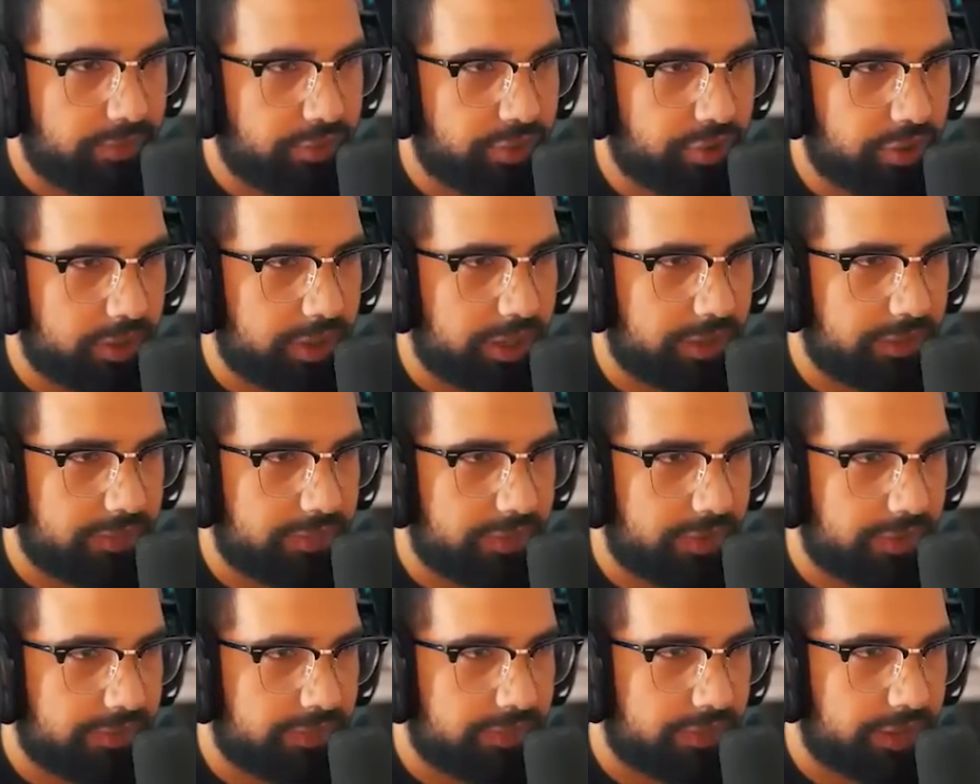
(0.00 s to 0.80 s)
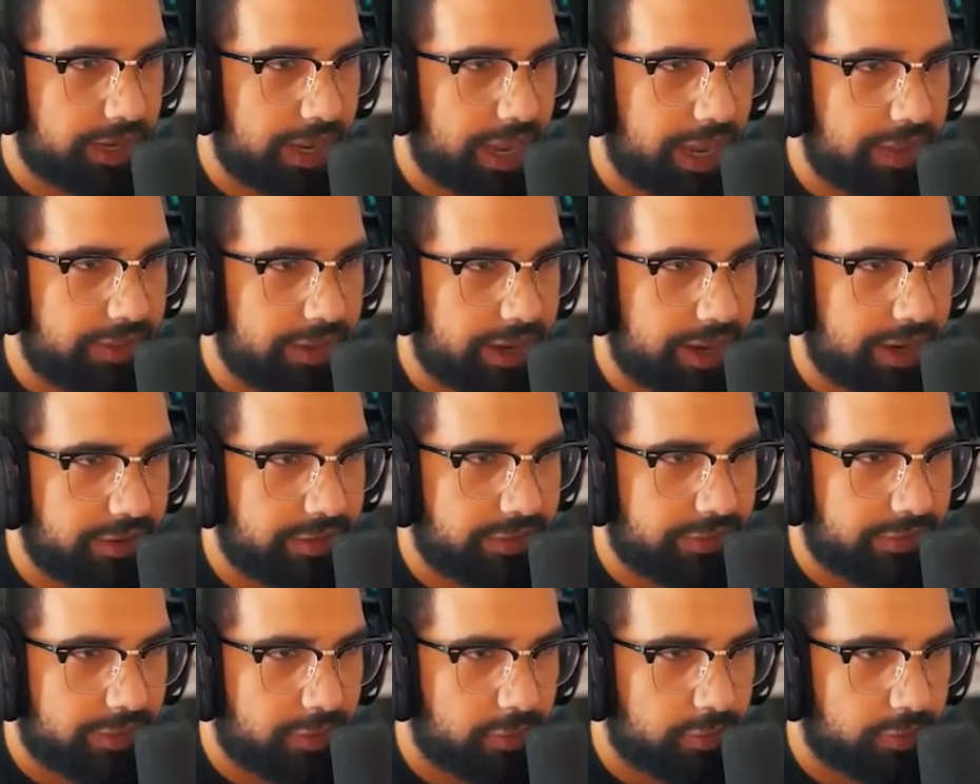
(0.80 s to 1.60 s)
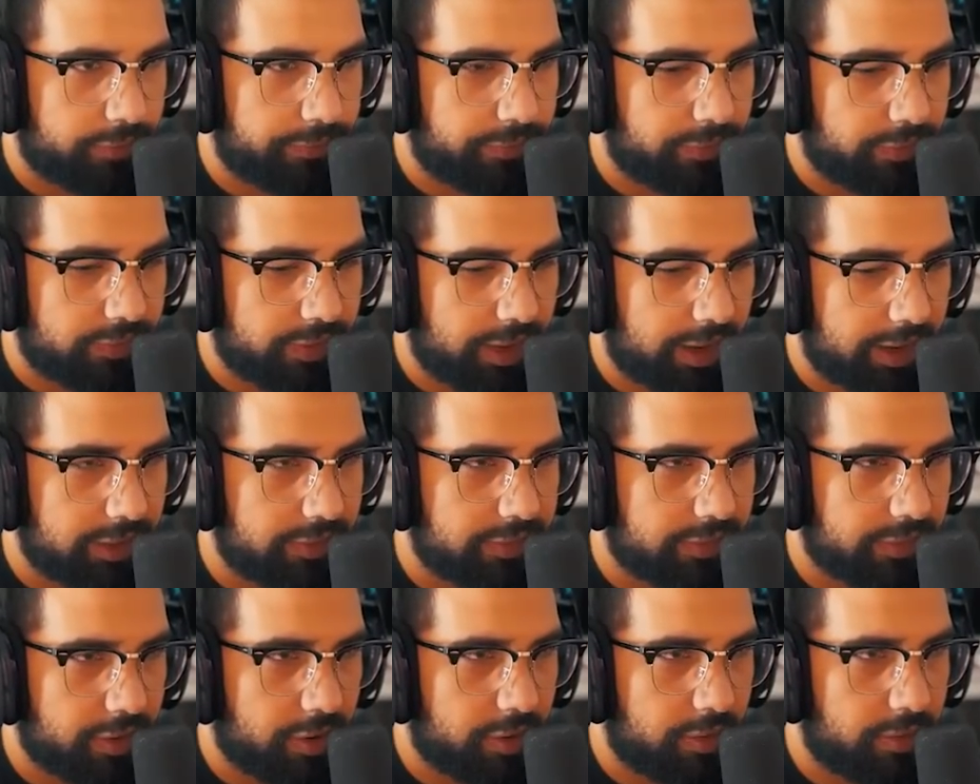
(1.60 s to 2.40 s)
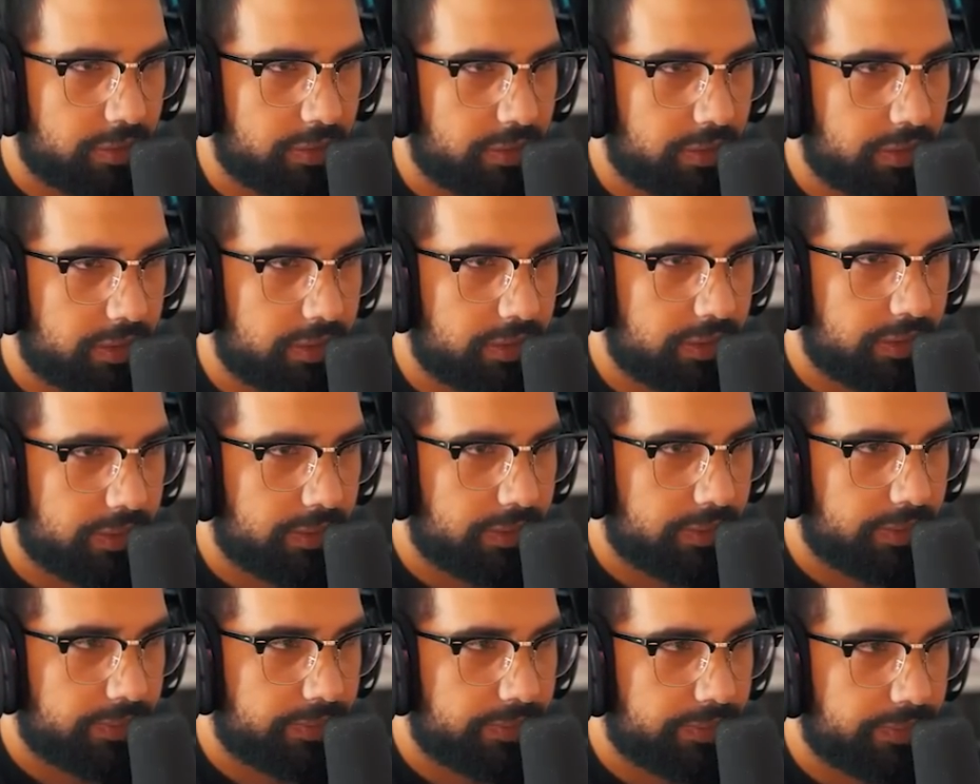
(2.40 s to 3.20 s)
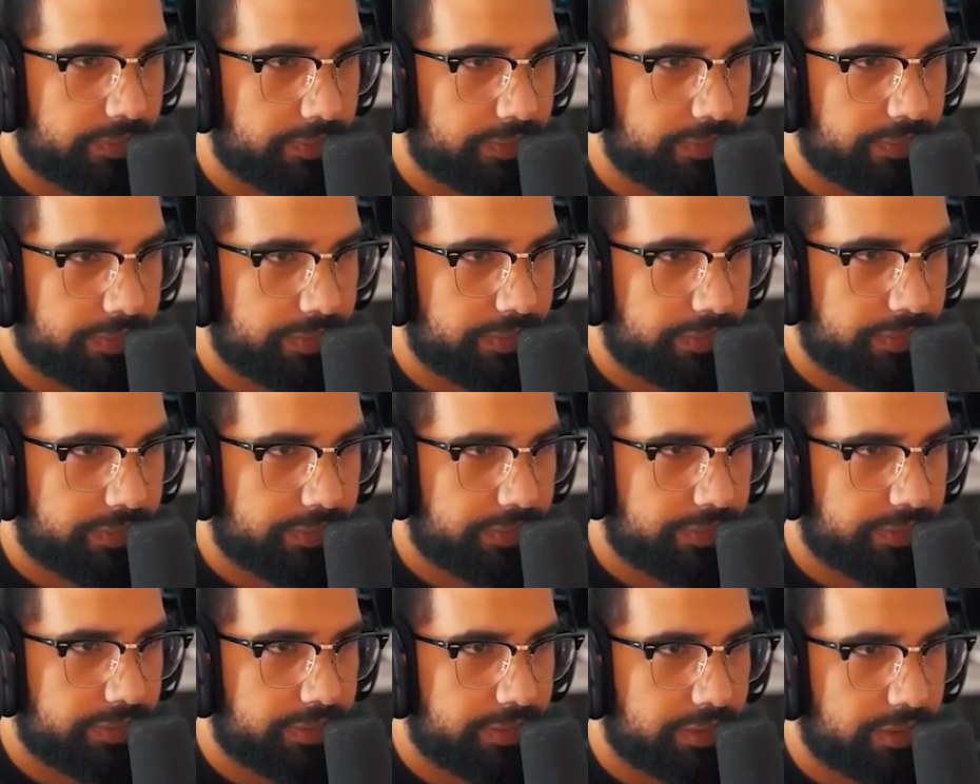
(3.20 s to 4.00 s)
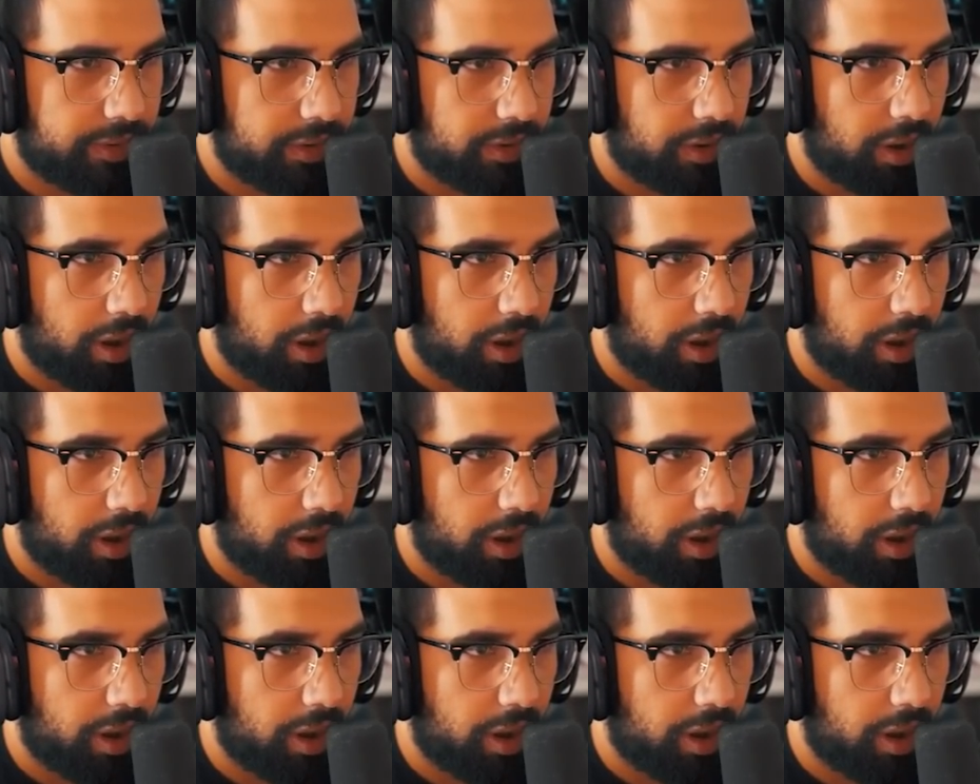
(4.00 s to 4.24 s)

shirt as the guy that I just killed a few seconds ago. No one's impressed.